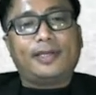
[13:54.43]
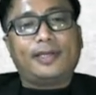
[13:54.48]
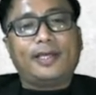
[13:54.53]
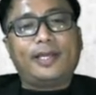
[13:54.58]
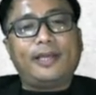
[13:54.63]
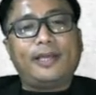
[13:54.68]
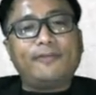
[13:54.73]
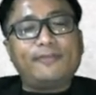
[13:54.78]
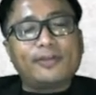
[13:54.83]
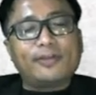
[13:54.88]

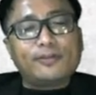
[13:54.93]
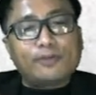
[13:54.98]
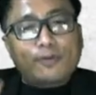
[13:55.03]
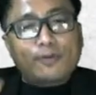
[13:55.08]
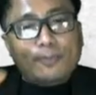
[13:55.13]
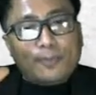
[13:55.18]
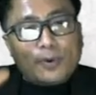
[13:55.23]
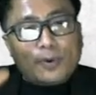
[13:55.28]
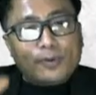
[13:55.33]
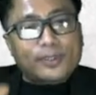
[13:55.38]
Even
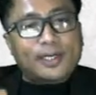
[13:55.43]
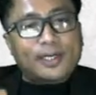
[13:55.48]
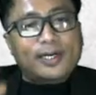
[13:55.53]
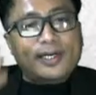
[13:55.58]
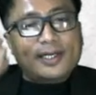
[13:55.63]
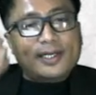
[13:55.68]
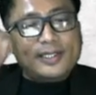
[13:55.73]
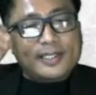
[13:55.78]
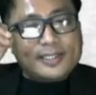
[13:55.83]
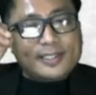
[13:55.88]
though both are
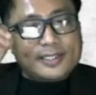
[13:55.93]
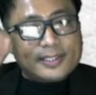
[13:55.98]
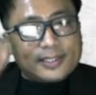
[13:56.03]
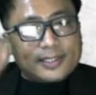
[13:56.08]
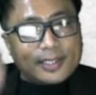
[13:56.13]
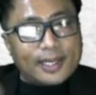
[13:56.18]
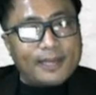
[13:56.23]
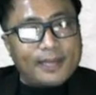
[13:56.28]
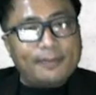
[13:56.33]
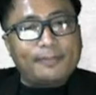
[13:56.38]
in the
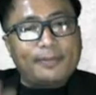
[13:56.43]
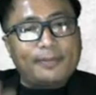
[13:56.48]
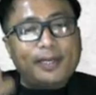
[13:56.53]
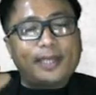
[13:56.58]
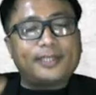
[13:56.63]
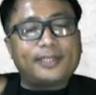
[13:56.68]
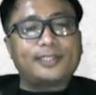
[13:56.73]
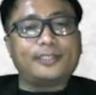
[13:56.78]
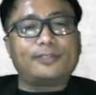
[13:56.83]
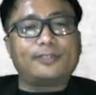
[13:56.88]
same
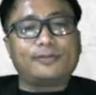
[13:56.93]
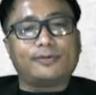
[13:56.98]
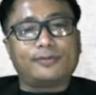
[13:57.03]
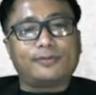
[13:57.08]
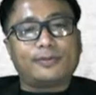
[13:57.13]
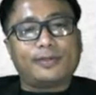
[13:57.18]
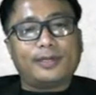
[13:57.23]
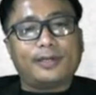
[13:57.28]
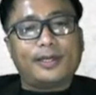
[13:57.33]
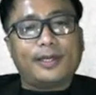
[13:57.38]

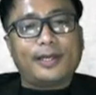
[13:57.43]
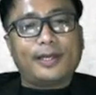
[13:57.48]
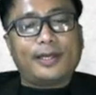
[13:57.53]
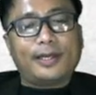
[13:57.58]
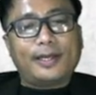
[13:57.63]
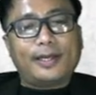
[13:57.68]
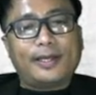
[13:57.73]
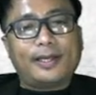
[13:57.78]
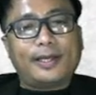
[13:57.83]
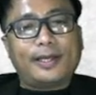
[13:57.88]
latitude,
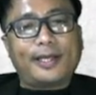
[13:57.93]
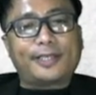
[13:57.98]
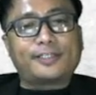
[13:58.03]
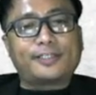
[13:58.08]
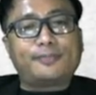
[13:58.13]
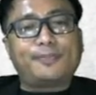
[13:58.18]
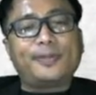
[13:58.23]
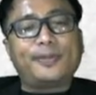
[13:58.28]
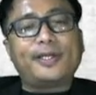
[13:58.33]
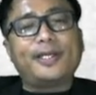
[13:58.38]

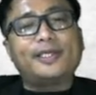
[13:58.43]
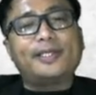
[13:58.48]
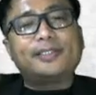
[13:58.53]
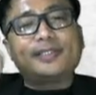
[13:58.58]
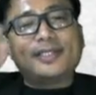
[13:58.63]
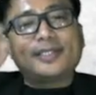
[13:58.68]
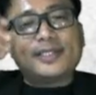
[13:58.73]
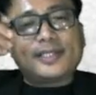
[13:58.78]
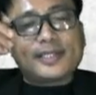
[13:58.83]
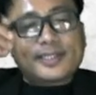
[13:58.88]

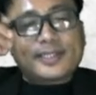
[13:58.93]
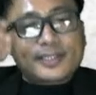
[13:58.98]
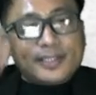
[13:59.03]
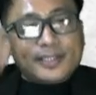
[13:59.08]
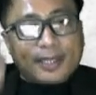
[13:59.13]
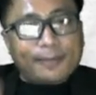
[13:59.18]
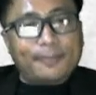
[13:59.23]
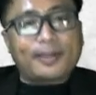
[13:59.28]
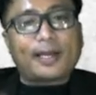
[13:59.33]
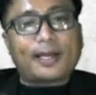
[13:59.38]
experiencing the
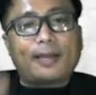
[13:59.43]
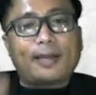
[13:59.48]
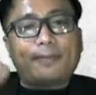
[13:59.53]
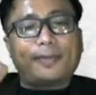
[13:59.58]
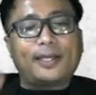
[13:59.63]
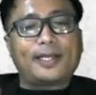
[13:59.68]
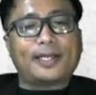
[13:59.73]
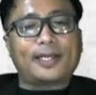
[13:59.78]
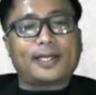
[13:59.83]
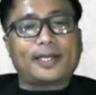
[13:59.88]
same
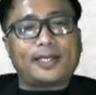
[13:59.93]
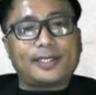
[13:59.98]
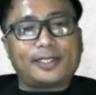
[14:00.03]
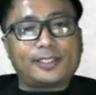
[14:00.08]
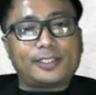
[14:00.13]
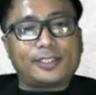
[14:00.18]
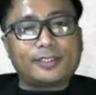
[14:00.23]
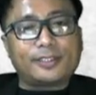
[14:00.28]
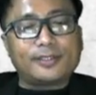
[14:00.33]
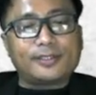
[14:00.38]
climatic
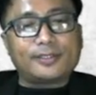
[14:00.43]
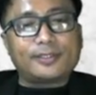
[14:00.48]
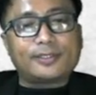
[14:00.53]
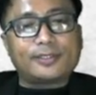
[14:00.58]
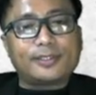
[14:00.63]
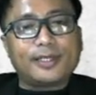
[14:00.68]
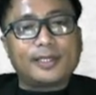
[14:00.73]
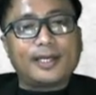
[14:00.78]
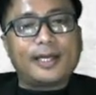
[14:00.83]
conditions,